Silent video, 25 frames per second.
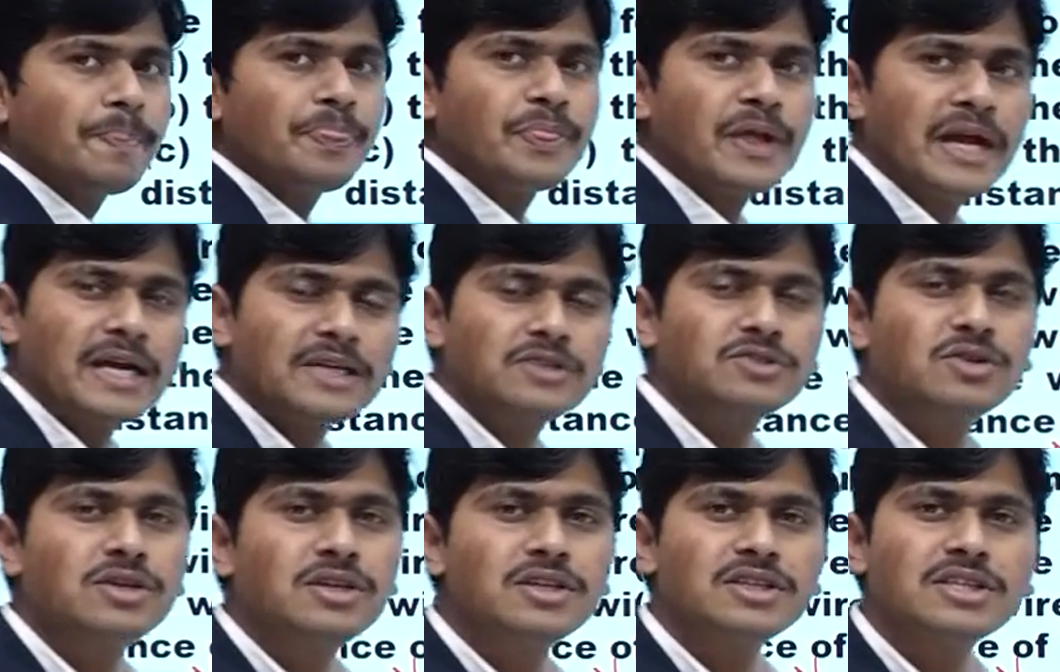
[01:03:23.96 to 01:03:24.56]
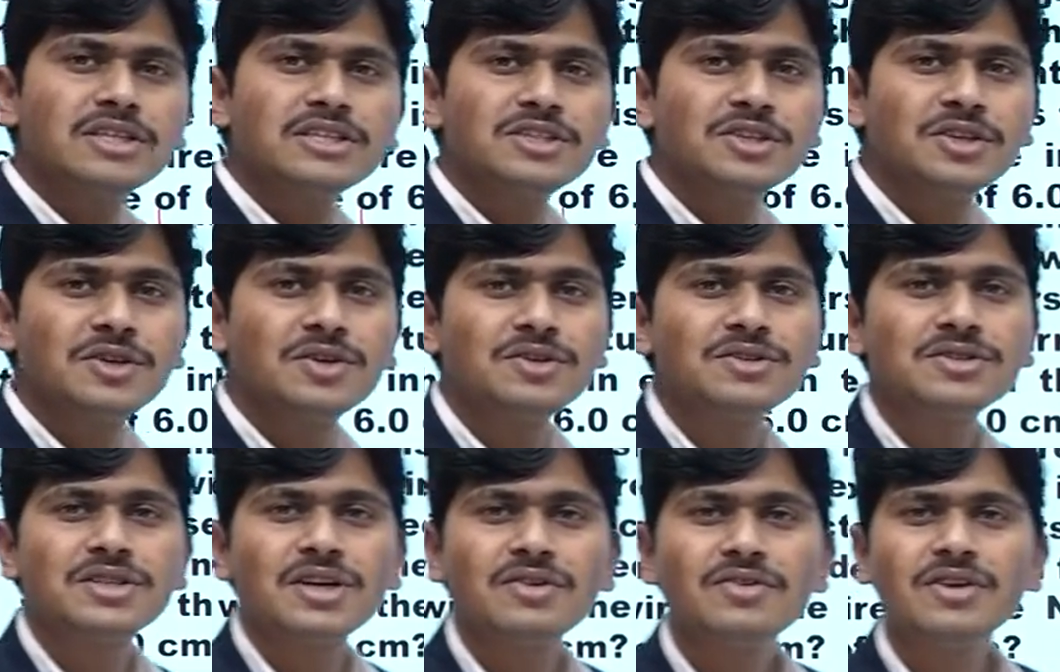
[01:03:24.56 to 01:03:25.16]
Actually this
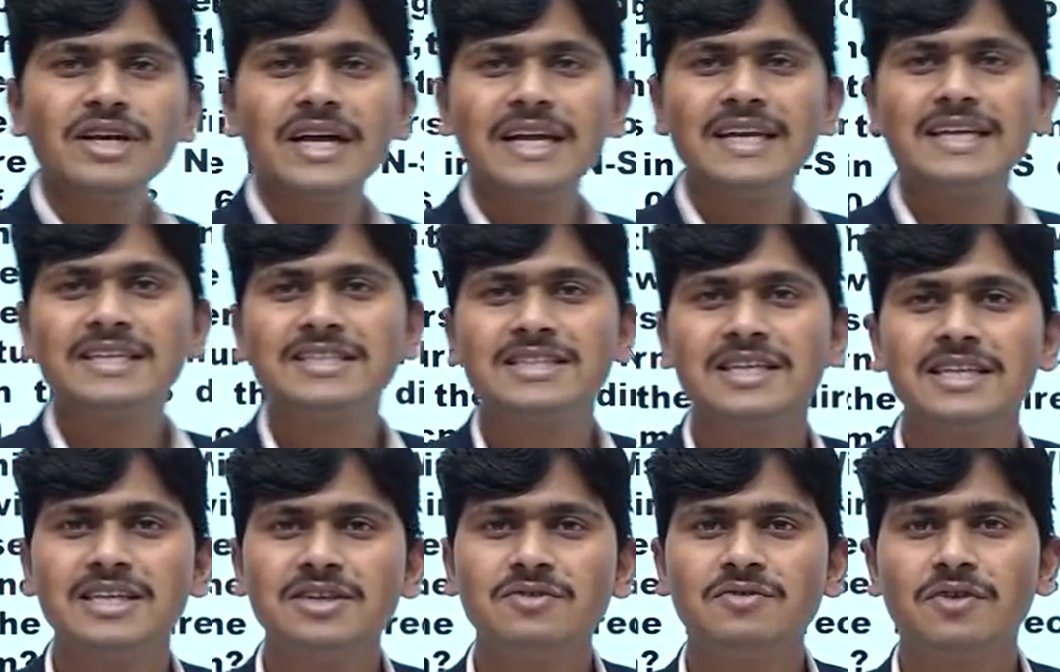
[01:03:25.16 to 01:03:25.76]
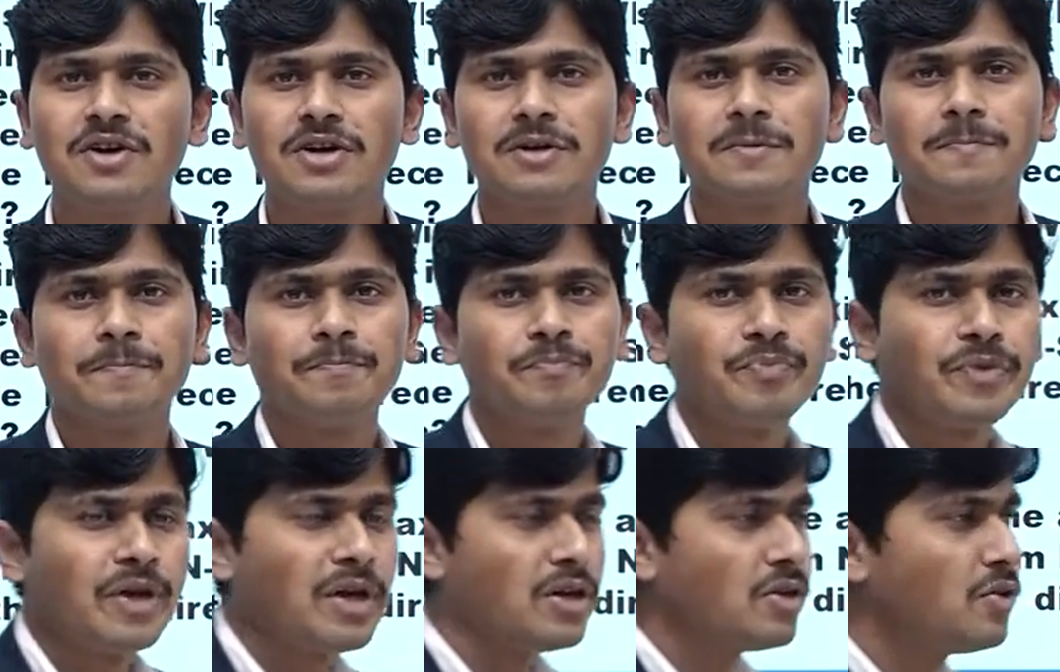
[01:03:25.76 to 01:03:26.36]
north south direction is what
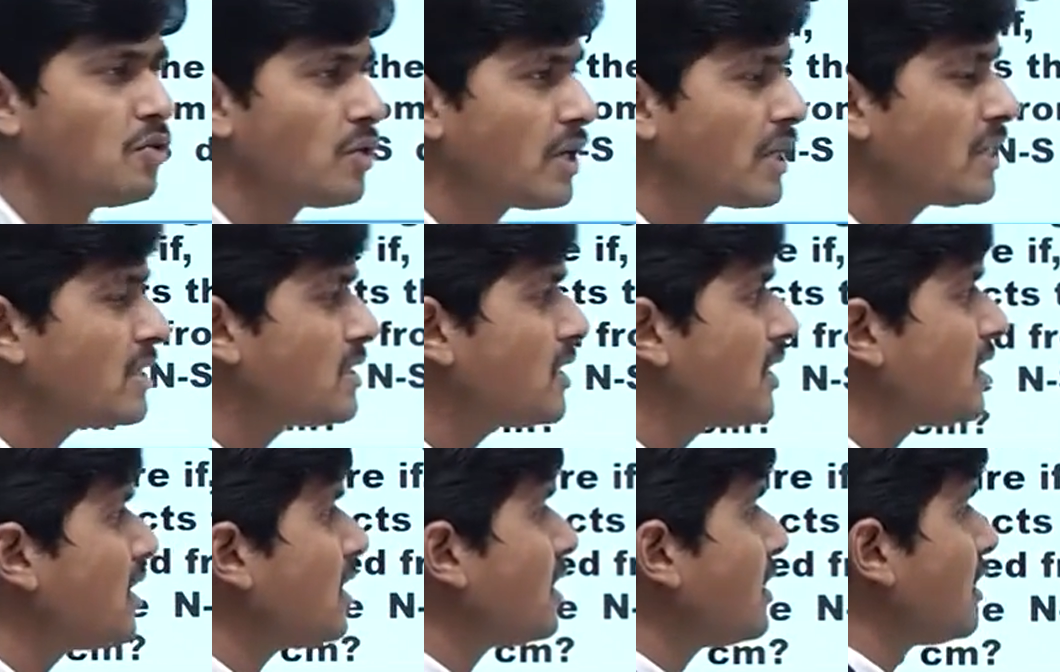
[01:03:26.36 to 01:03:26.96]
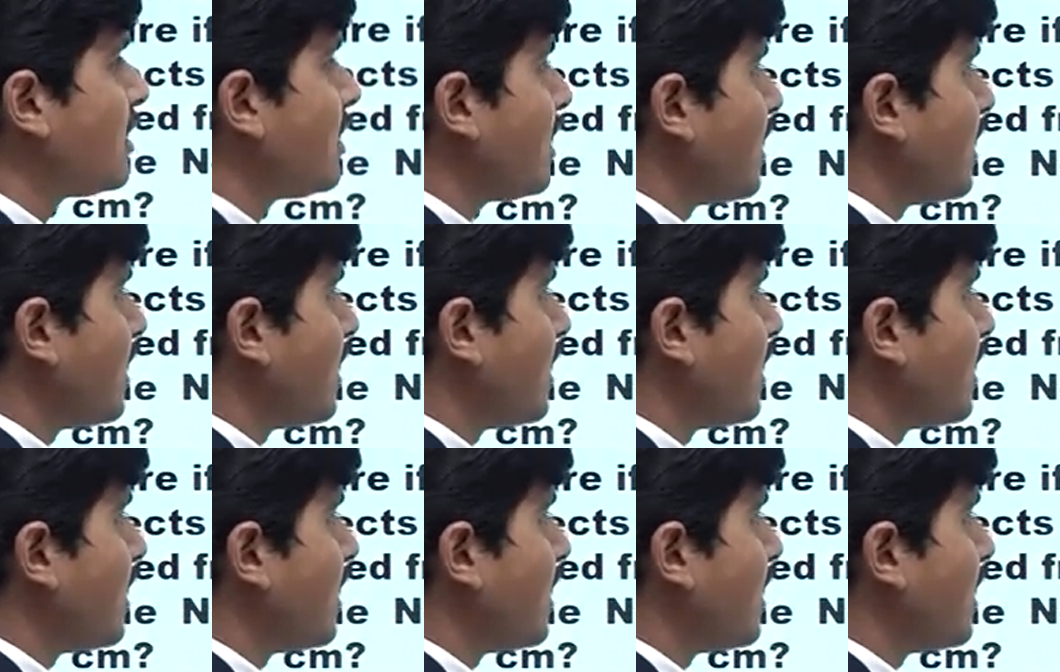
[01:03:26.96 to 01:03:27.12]
you can see